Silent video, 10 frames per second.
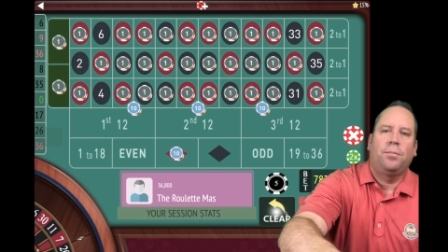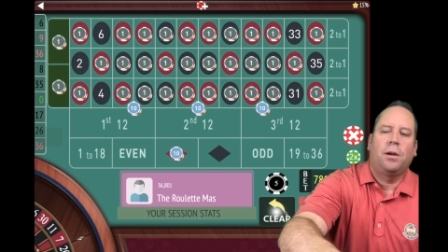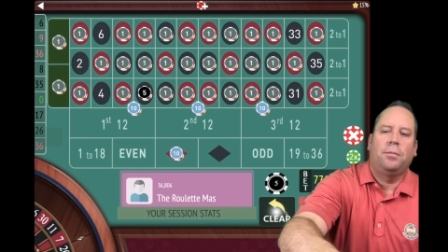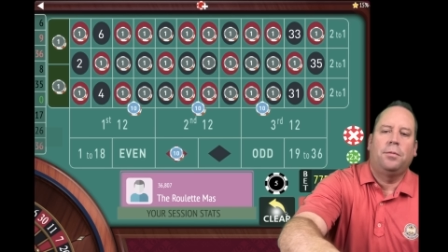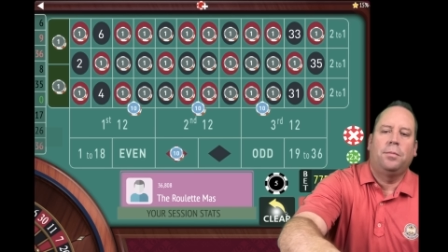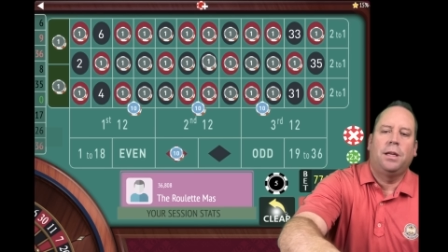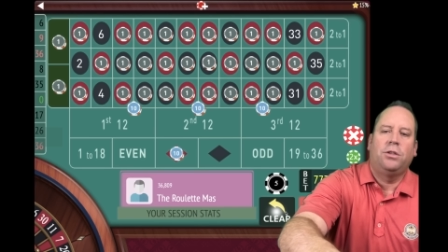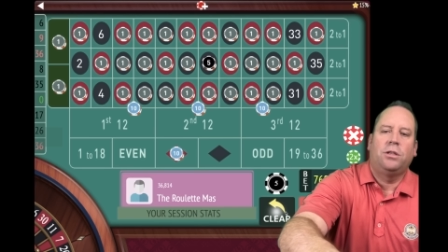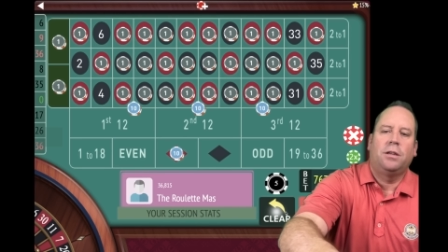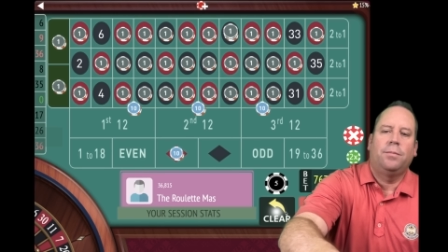probably
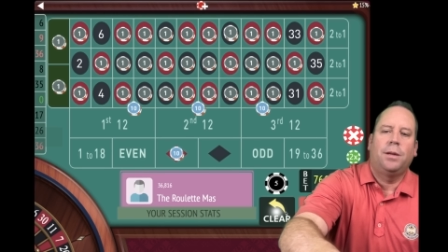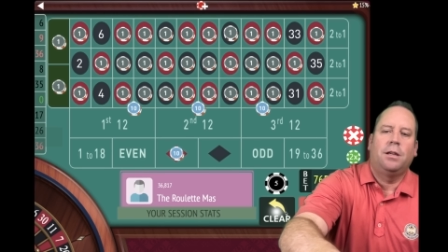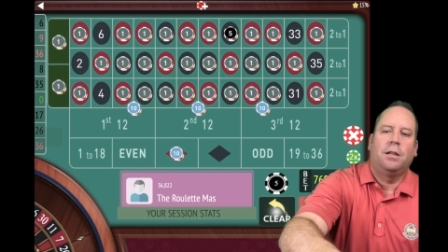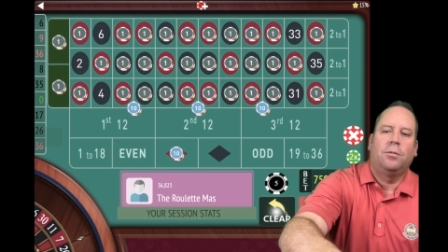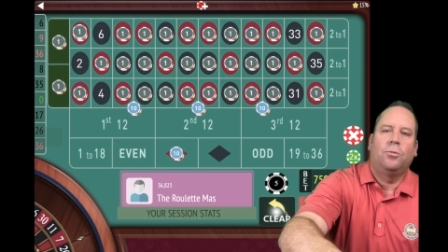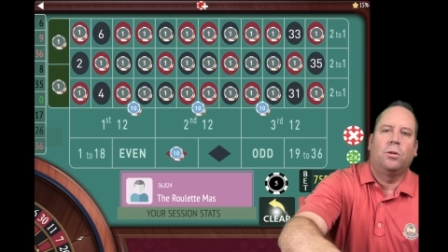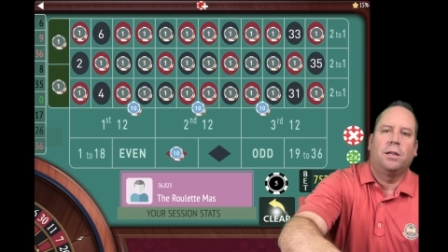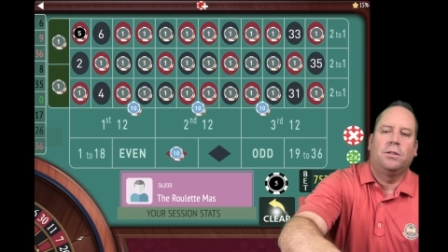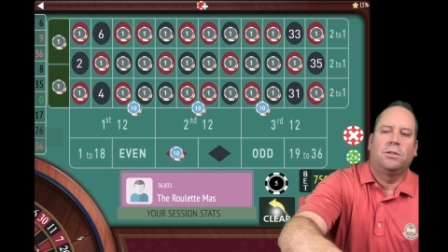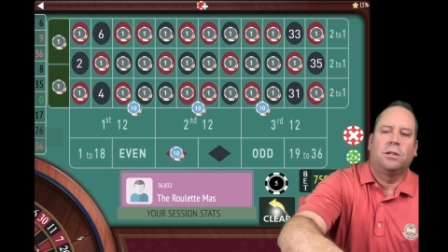should have been a little more
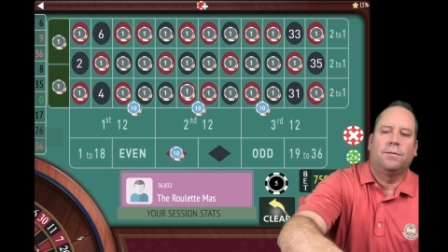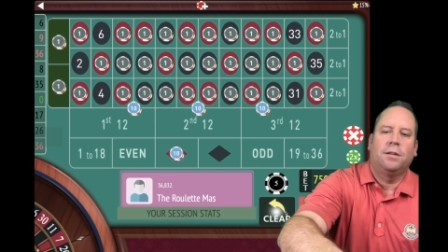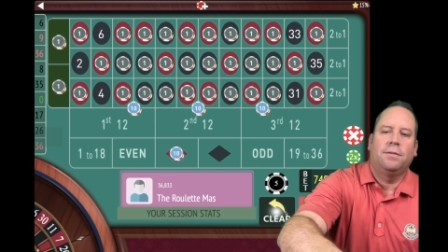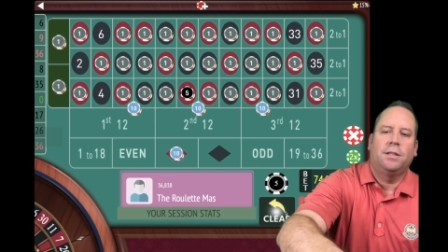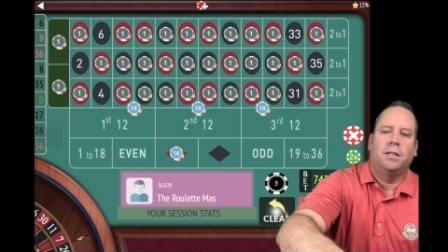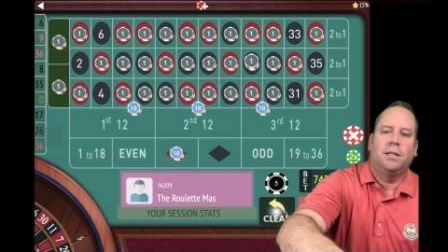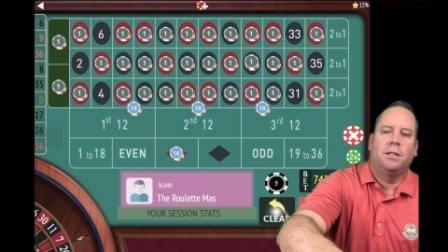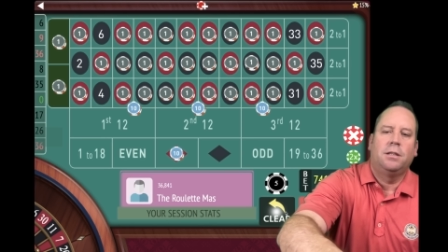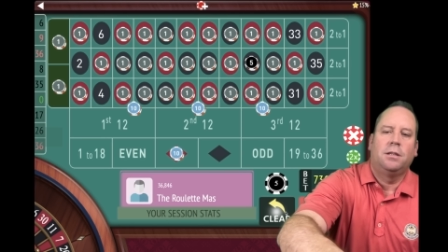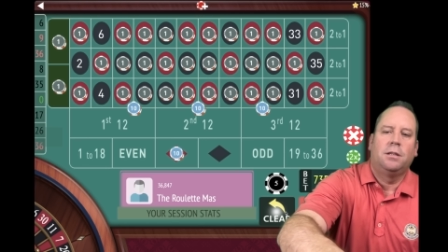conservative there.
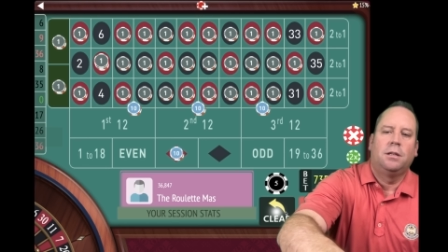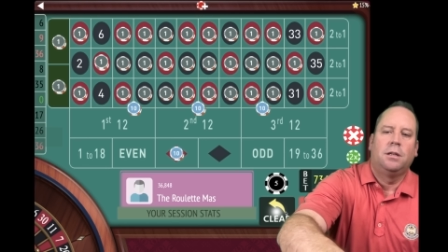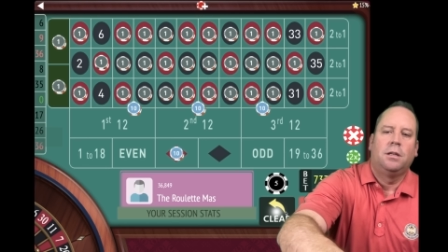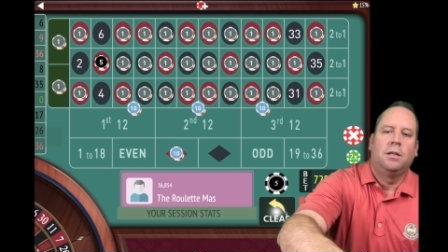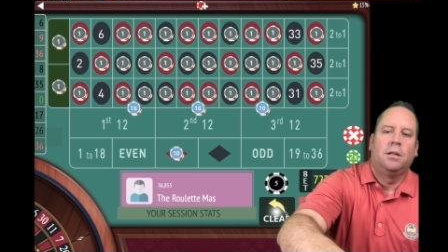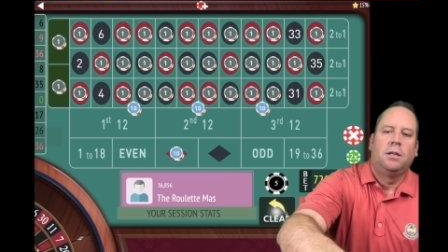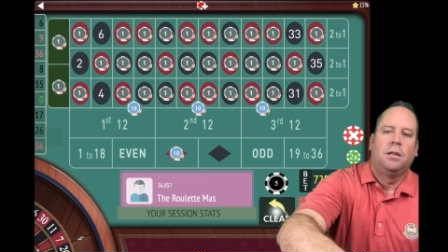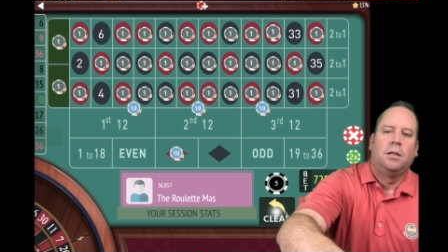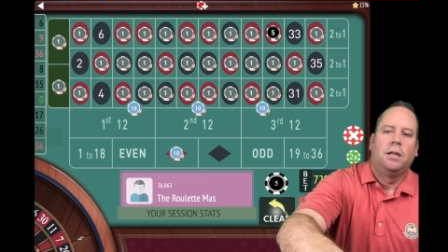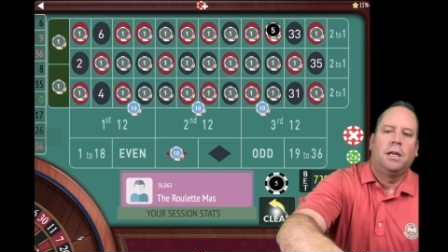
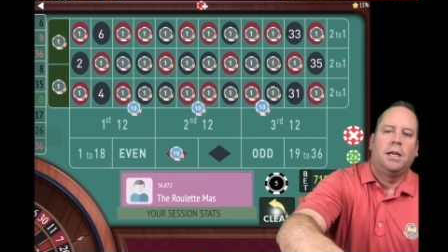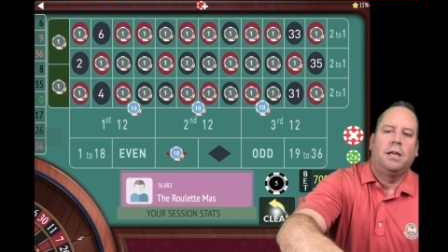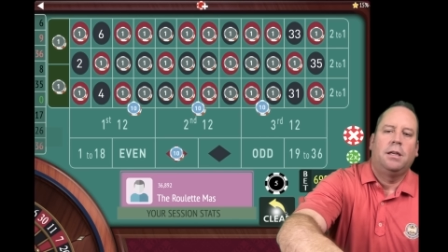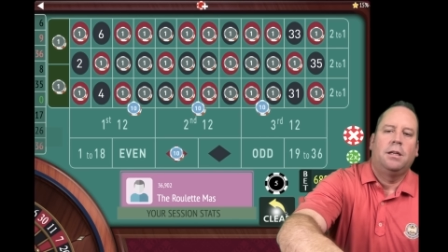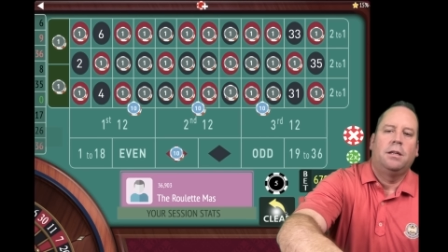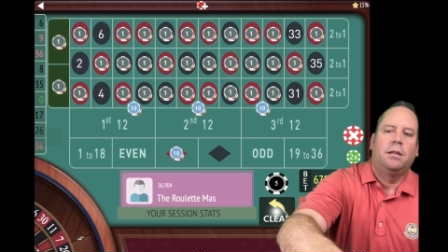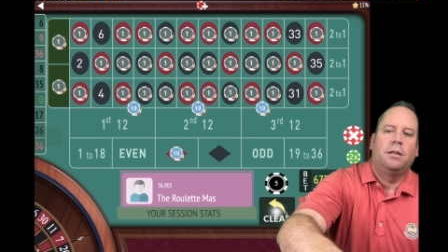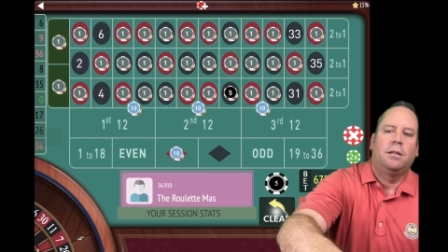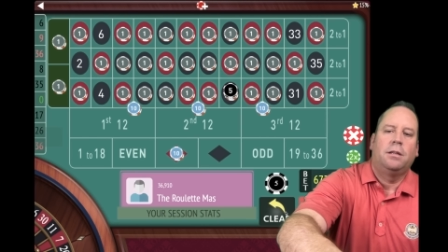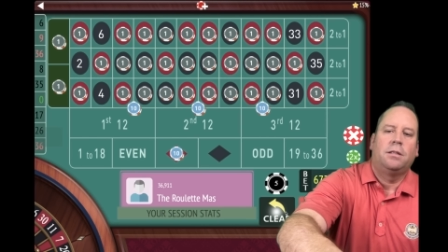
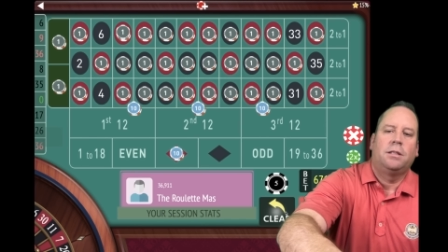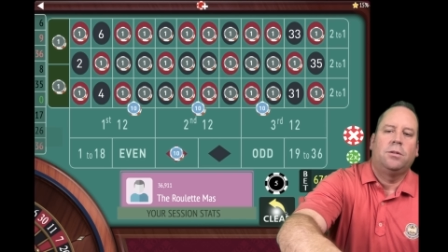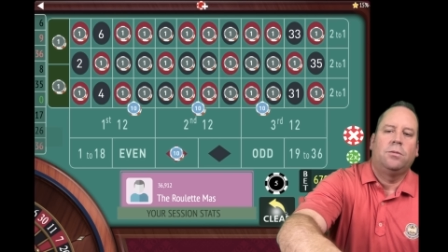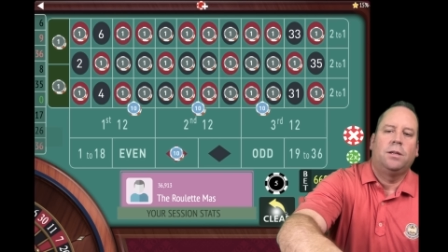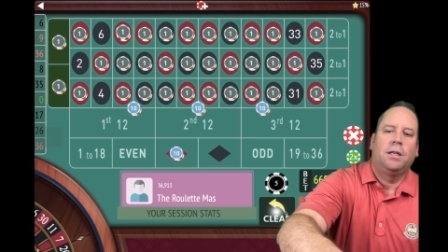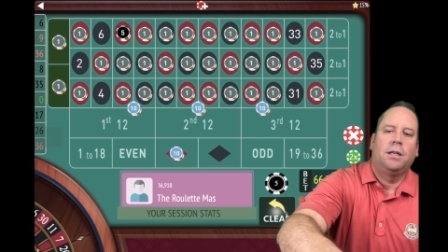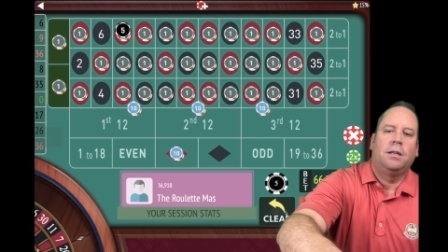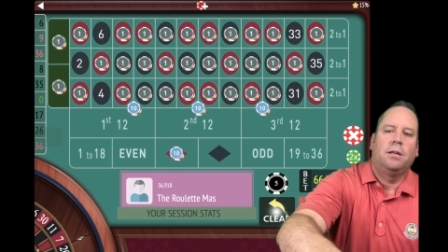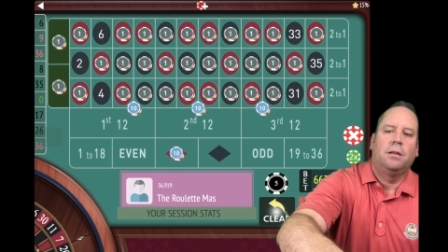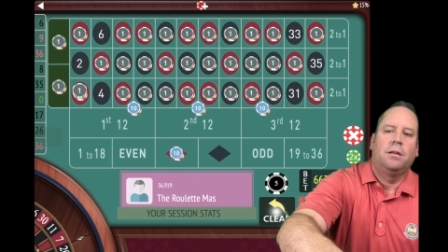And let's see what we get
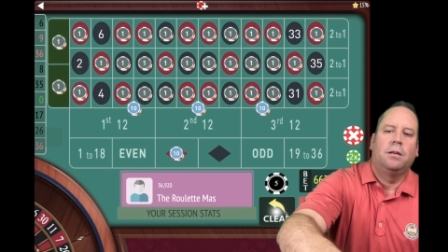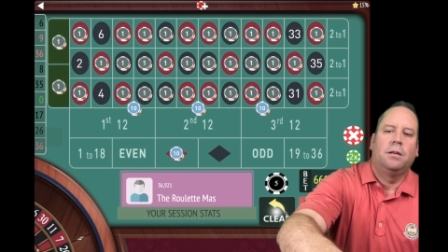here.